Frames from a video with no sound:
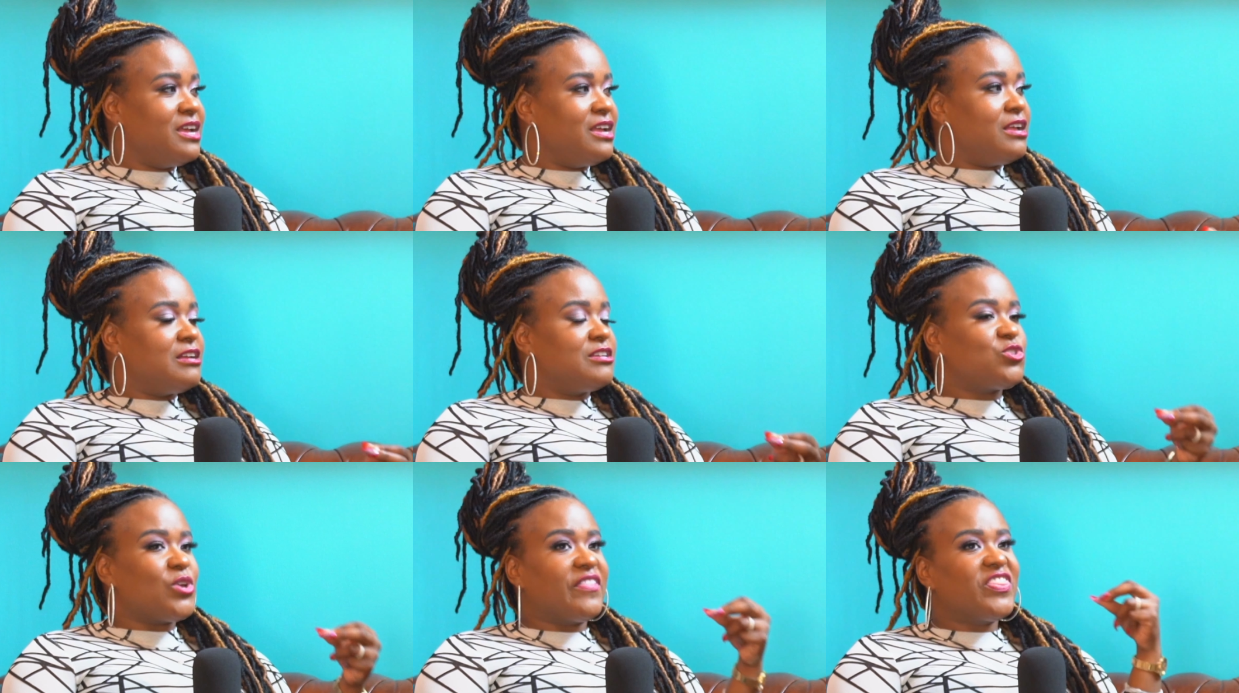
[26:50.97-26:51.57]

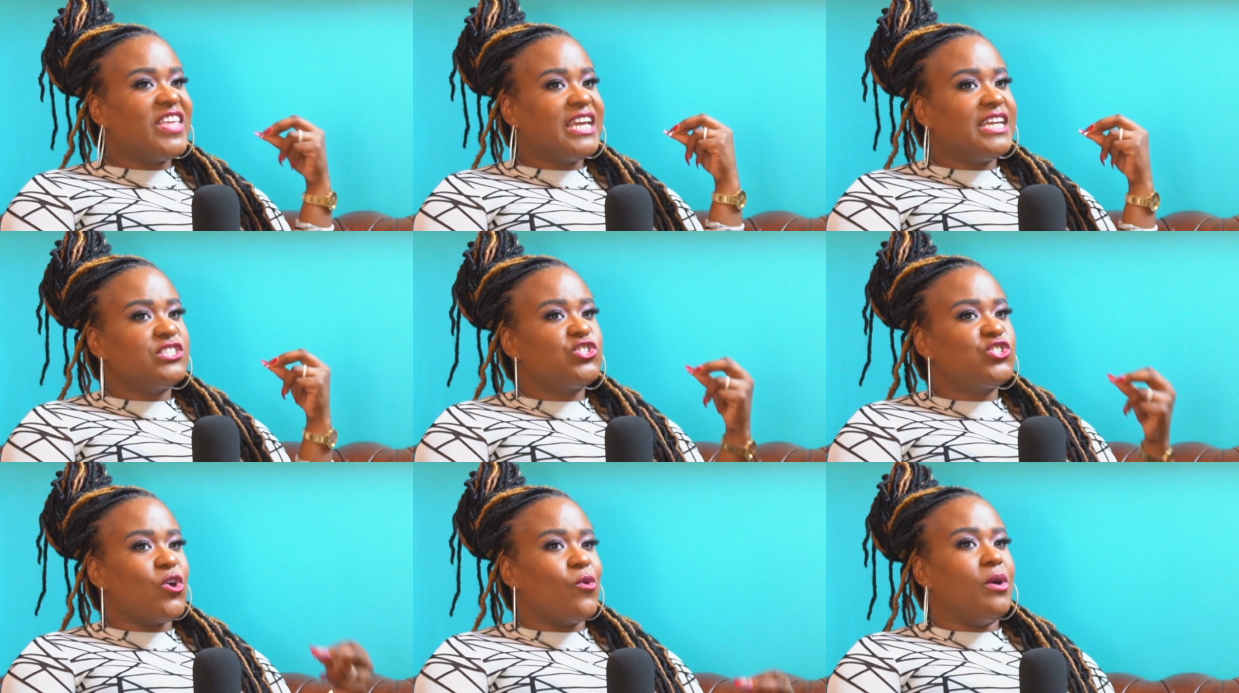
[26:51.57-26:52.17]
Yeah. So I think
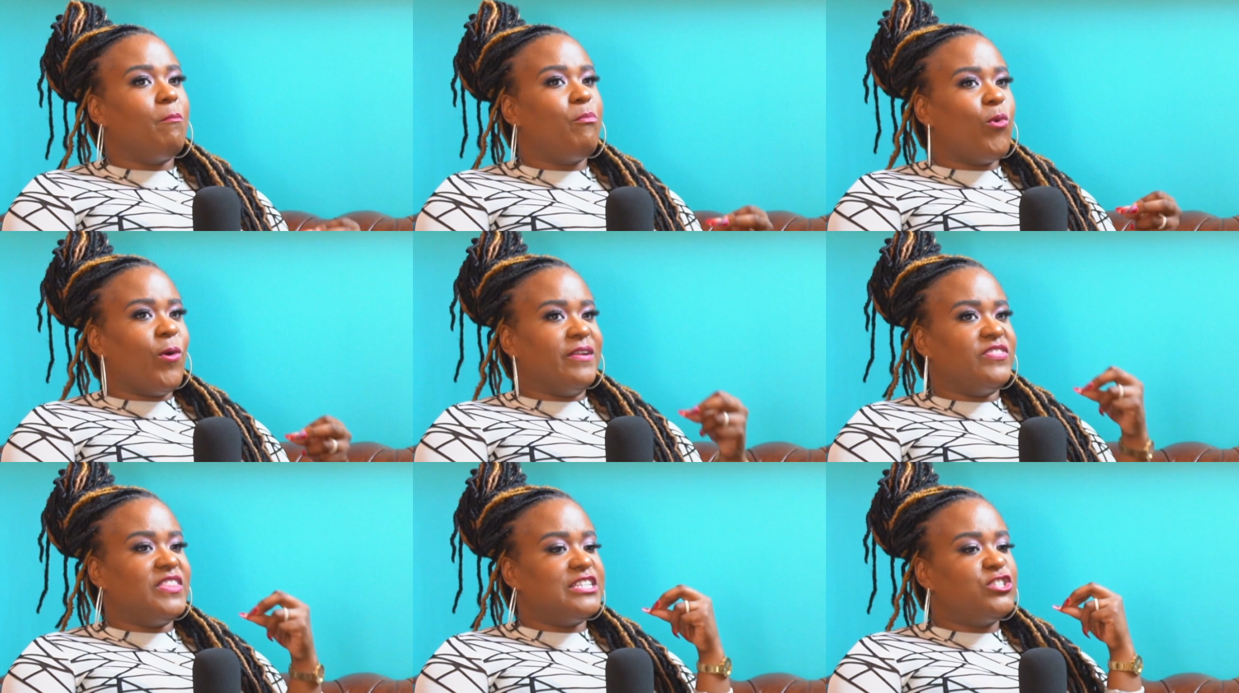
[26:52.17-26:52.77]
it's so
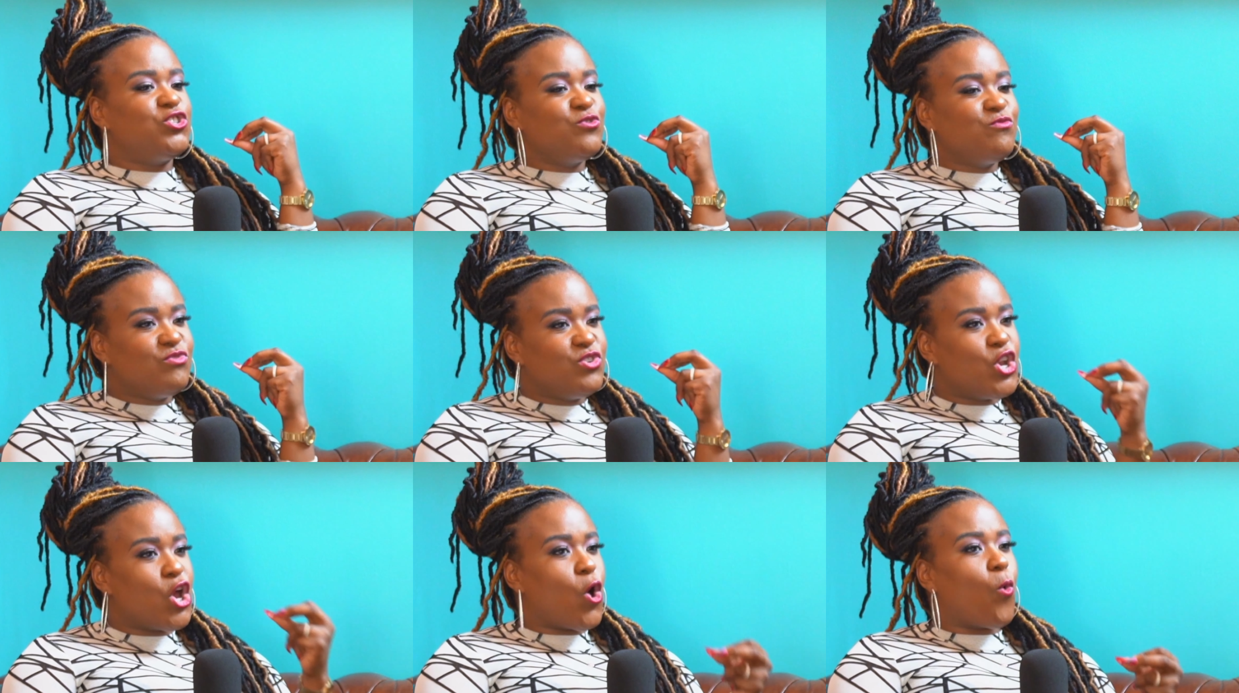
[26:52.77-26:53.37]
important that you
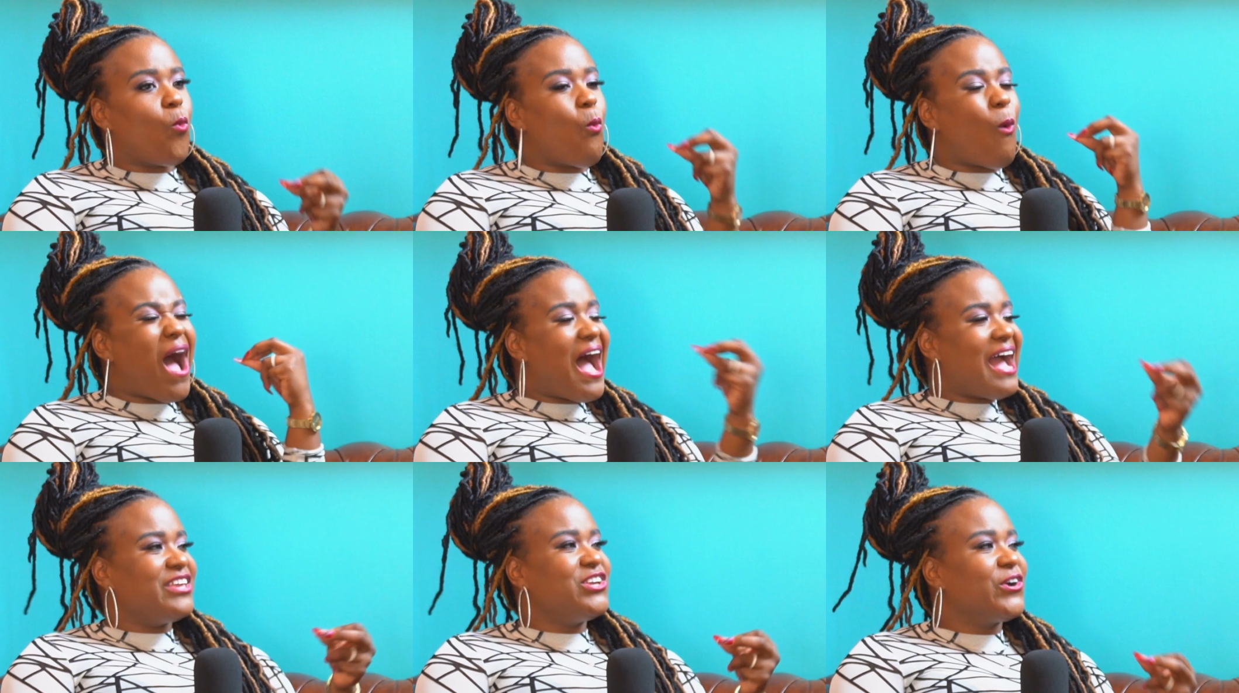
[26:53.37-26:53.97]
know
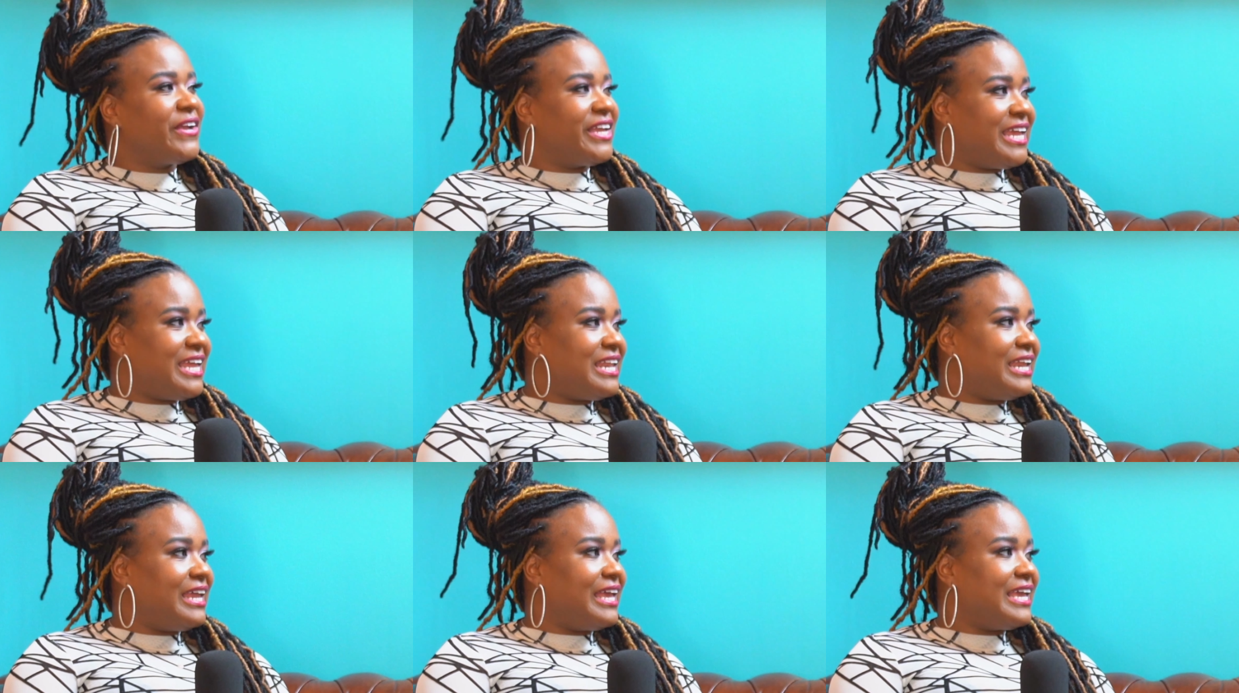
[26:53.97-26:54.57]
why you're
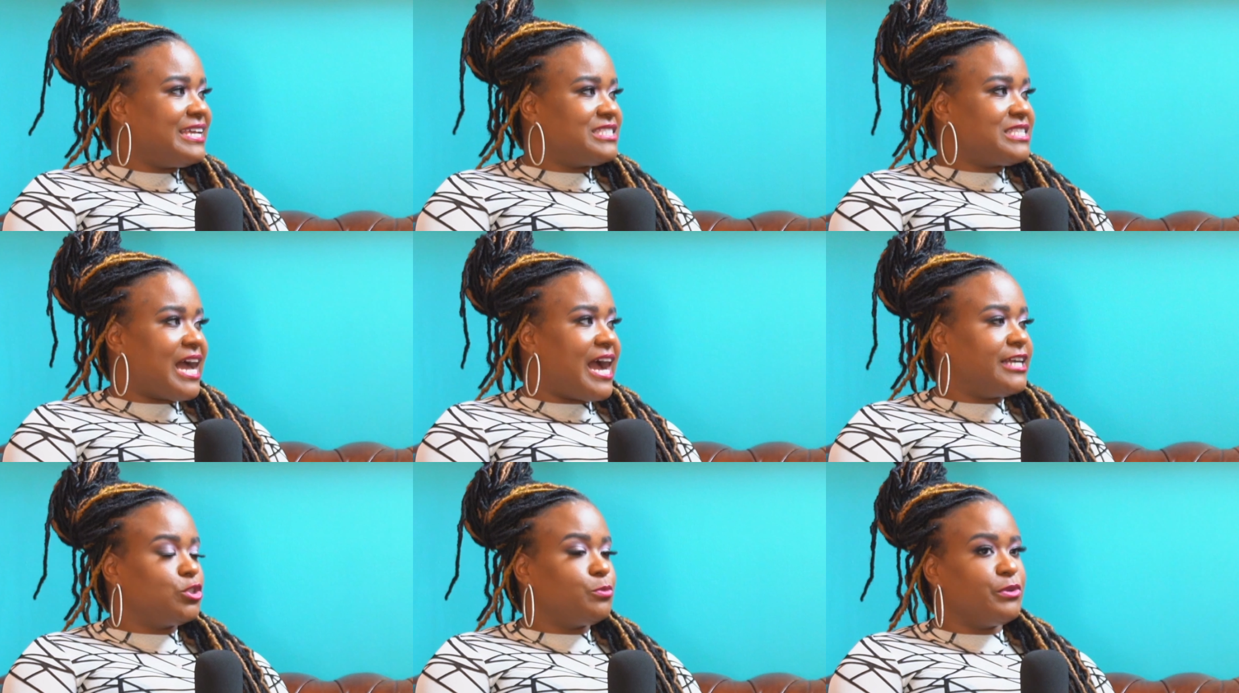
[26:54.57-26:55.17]
getting
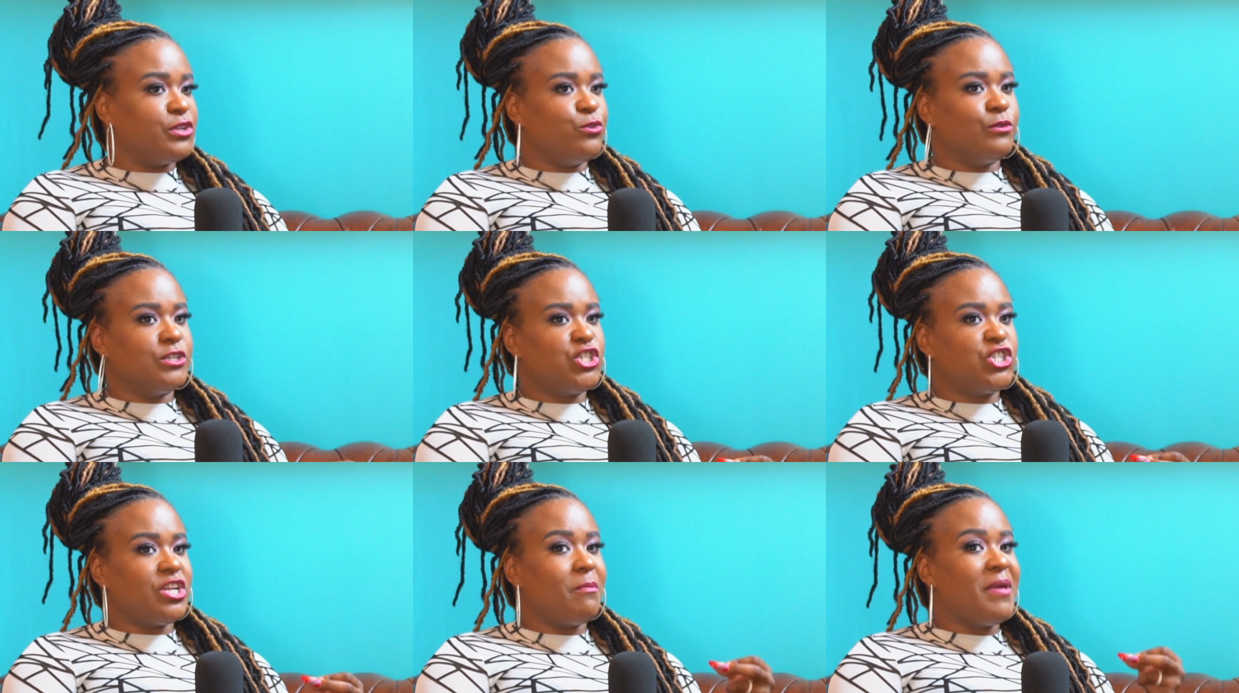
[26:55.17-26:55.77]
into
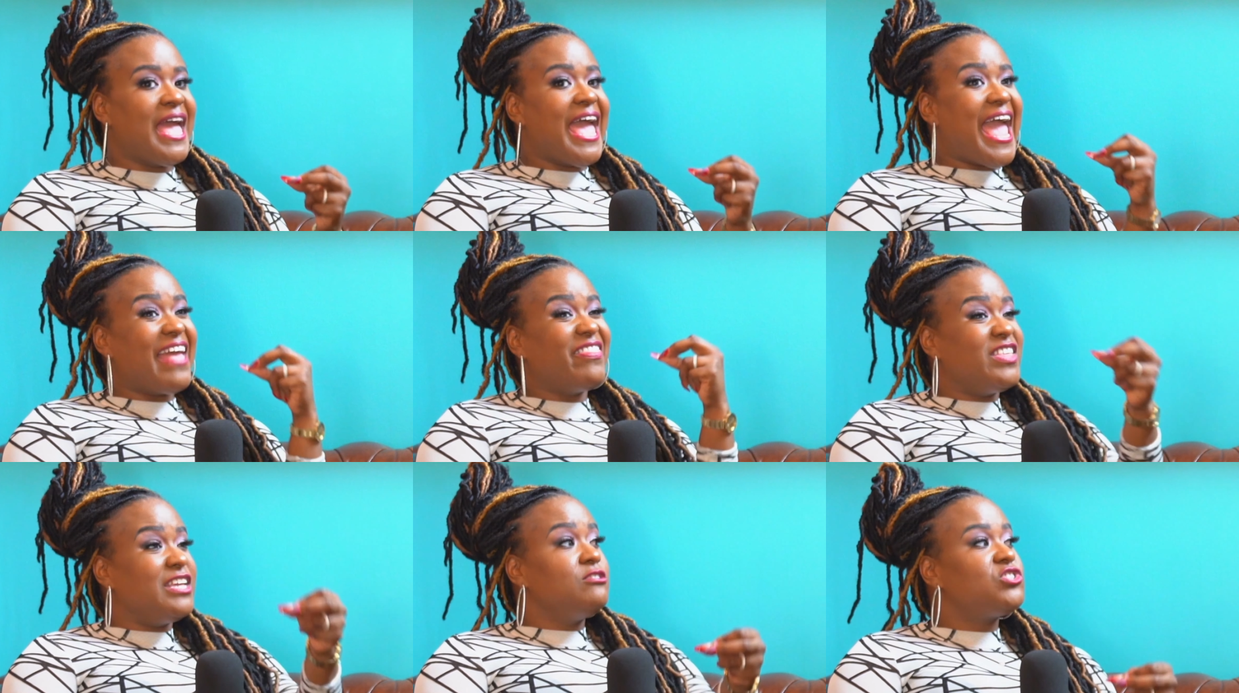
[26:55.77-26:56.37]
entrepreneurship
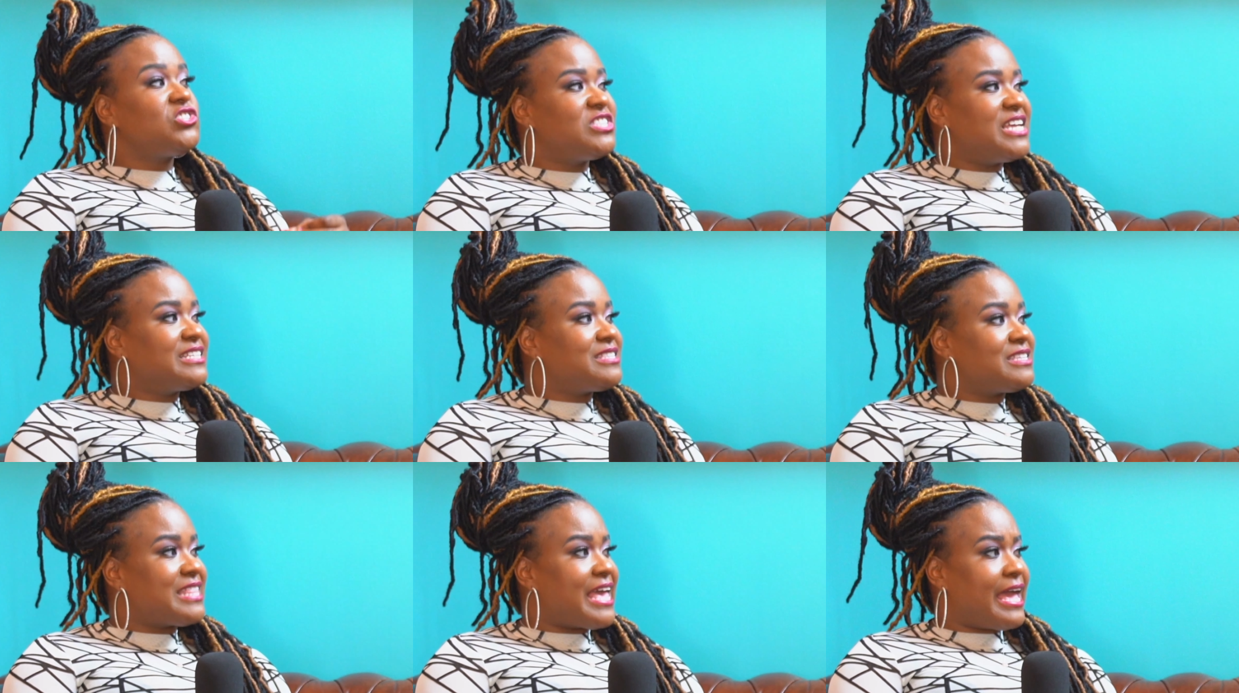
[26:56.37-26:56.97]
and then you
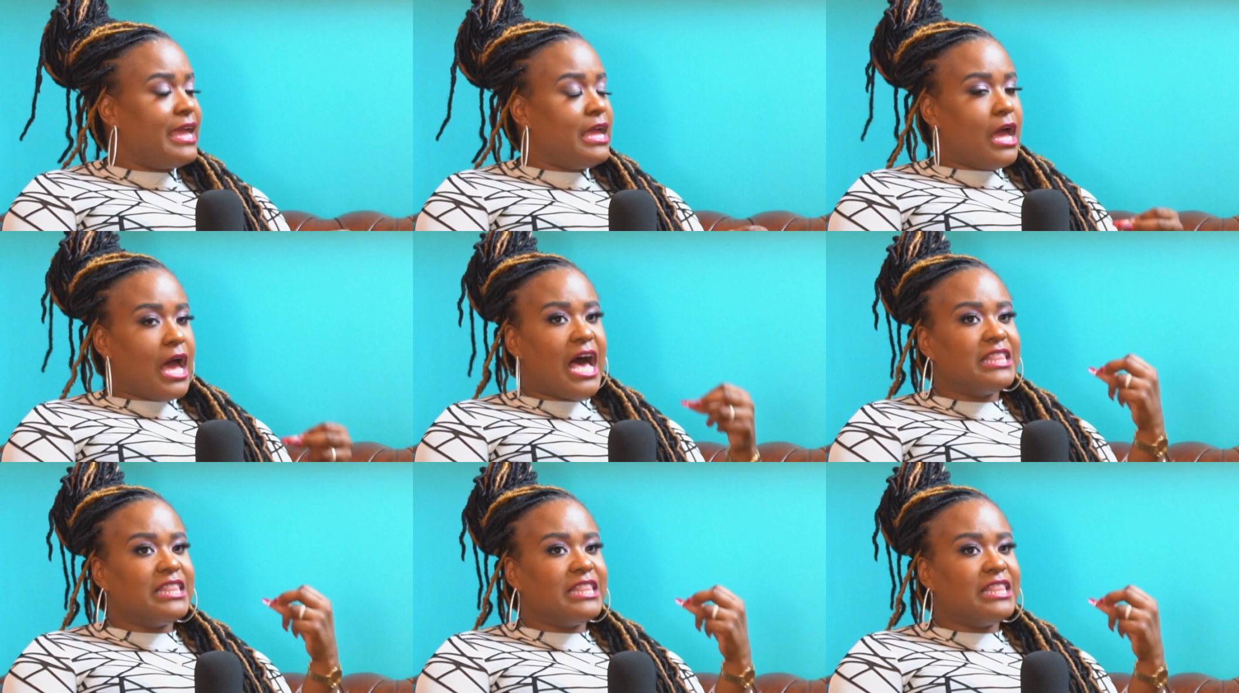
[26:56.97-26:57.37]
stick to that.